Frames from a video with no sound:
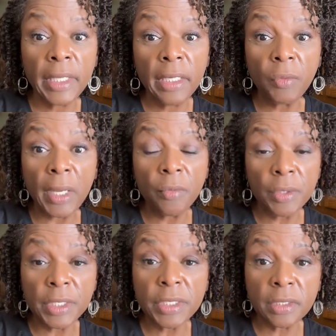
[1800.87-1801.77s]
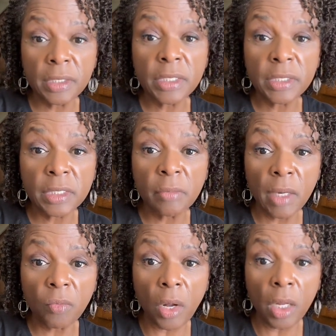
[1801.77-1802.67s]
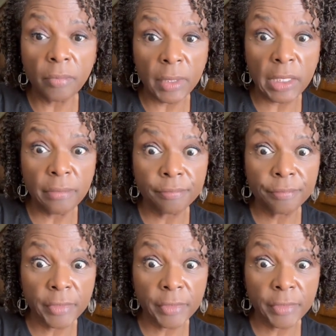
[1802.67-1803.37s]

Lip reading: Anyway, well, this is my raw meat